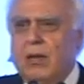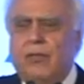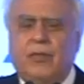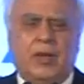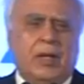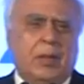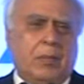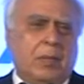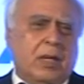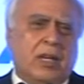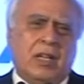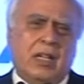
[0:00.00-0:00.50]

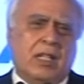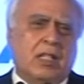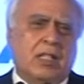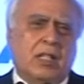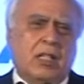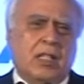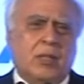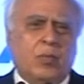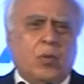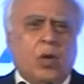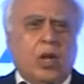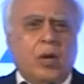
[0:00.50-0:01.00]
Finland is
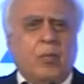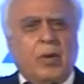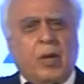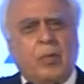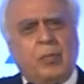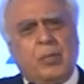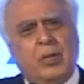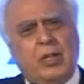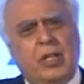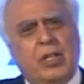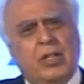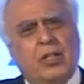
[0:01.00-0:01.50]
a small
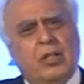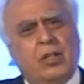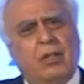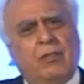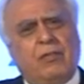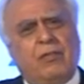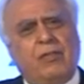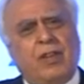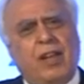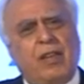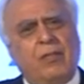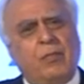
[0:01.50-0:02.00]
population
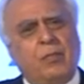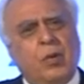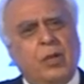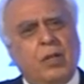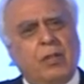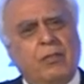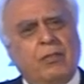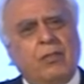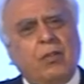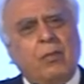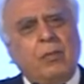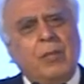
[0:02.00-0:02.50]
of
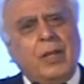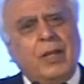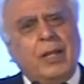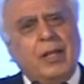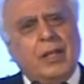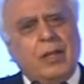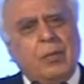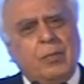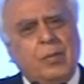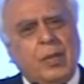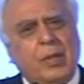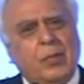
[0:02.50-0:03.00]
5.4
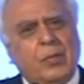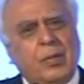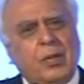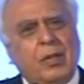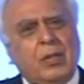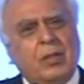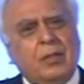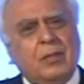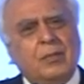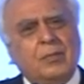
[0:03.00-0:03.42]
million people.